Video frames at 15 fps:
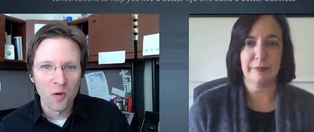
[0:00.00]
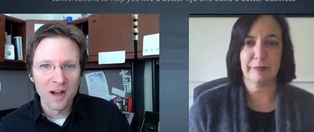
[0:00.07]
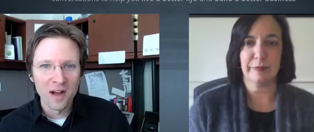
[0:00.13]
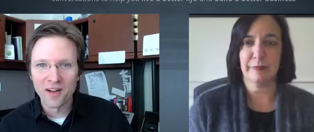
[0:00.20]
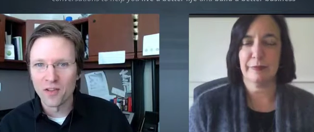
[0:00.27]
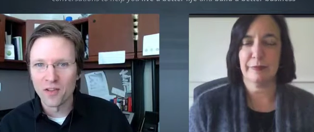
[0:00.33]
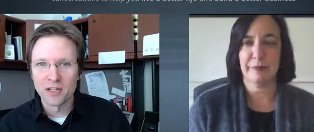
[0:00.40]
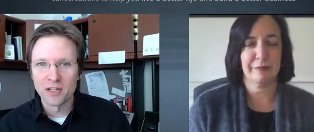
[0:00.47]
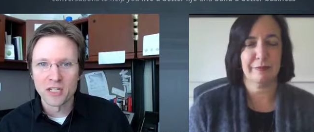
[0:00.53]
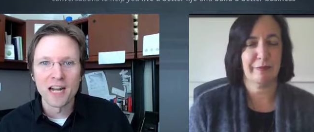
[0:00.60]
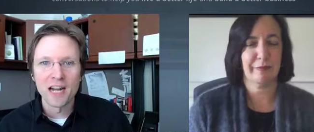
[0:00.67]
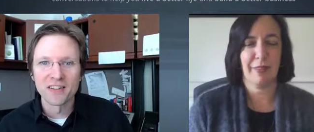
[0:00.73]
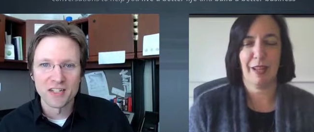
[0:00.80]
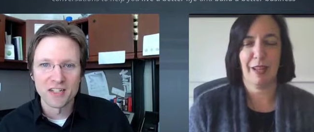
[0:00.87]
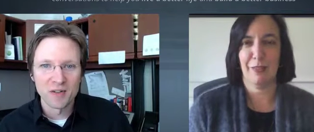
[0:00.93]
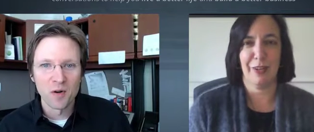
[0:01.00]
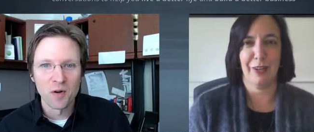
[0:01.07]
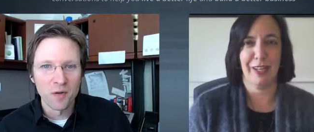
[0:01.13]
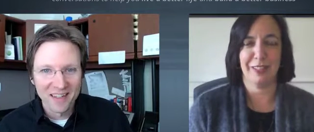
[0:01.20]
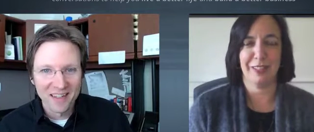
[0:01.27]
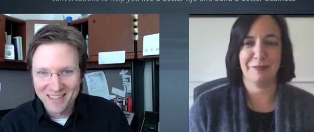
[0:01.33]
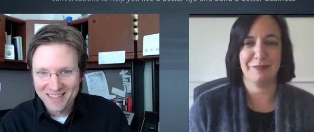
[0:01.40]
Speaker 1: go away, all the
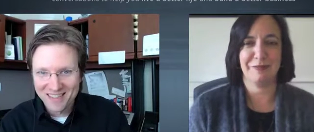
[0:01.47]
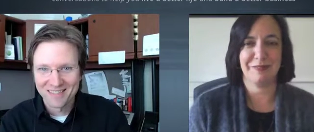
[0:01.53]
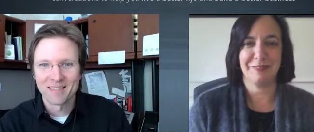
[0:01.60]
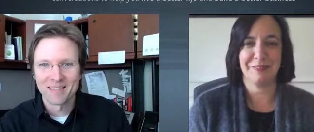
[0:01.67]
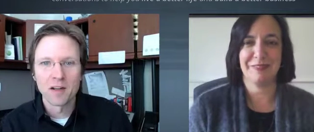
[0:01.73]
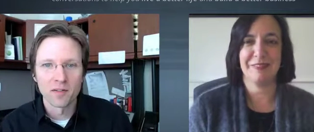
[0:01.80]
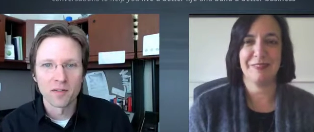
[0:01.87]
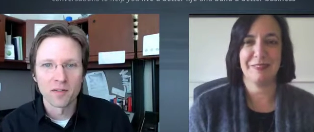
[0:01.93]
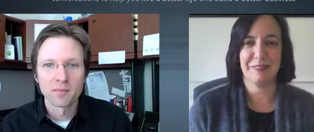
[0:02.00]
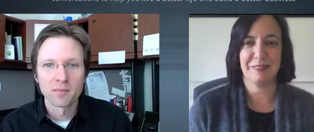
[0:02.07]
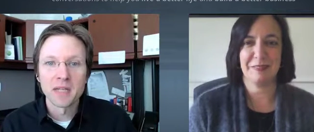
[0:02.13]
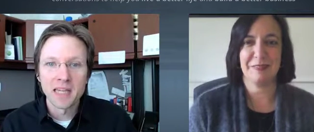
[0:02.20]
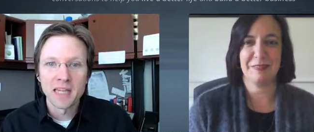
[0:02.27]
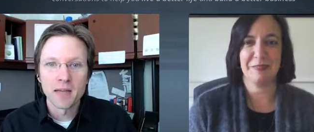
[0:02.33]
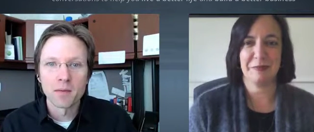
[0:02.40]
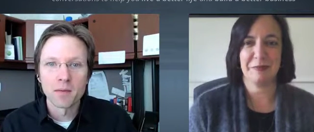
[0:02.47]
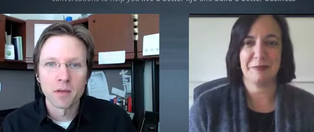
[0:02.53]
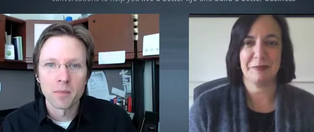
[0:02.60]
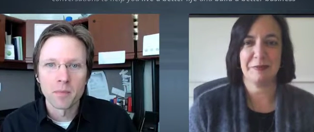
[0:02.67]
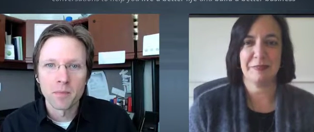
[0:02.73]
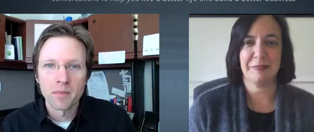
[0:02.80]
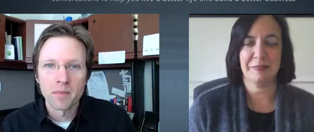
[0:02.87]
challenges go away. It's, you know,
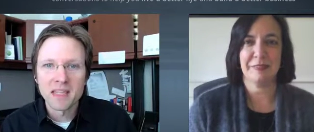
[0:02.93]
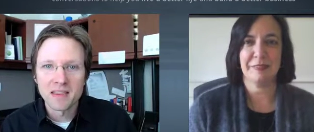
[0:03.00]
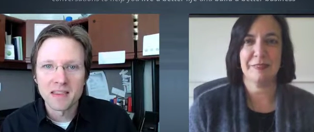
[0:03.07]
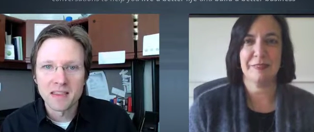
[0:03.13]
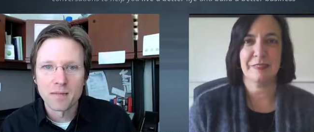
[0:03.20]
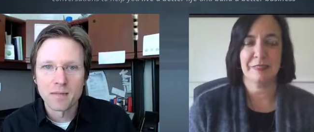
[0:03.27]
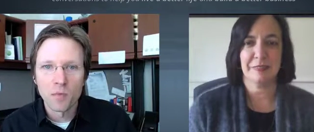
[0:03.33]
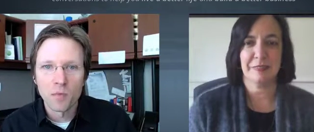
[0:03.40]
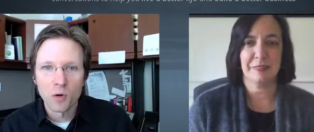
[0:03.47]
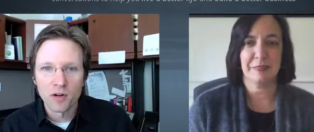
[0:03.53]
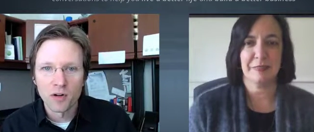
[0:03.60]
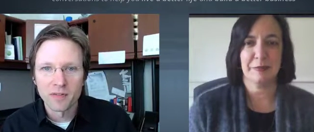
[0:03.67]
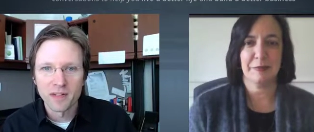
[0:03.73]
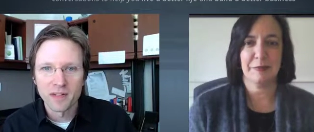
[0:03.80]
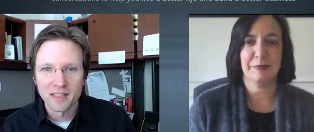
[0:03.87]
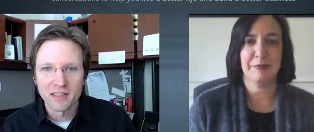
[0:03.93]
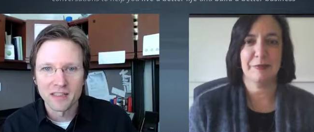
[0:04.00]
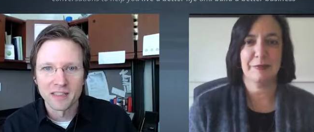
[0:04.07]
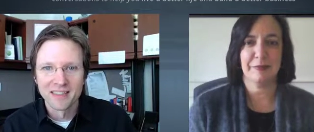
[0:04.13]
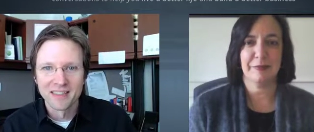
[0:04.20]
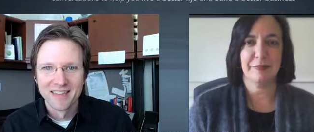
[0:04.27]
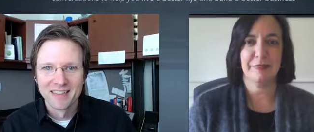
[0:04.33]
being able to meet them more
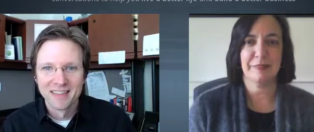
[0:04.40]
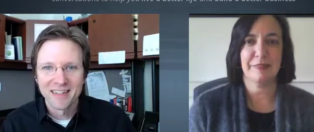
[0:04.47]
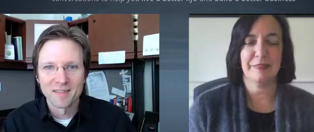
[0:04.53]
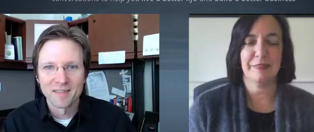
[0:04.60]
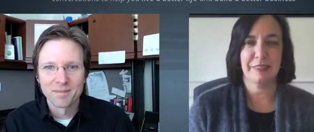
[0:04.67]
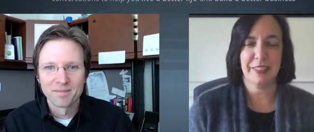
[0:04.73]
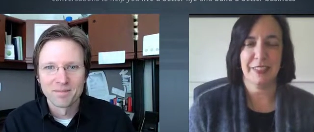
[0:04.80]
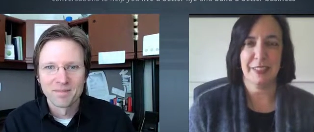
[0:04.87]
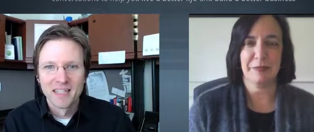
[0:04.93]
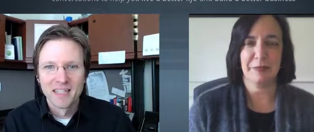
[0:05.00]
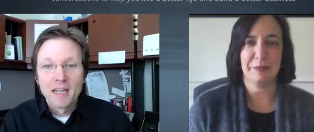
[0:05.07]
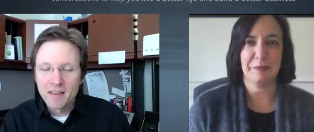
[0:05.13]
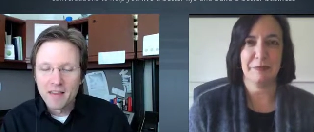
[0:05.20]
effectively. Um, yep.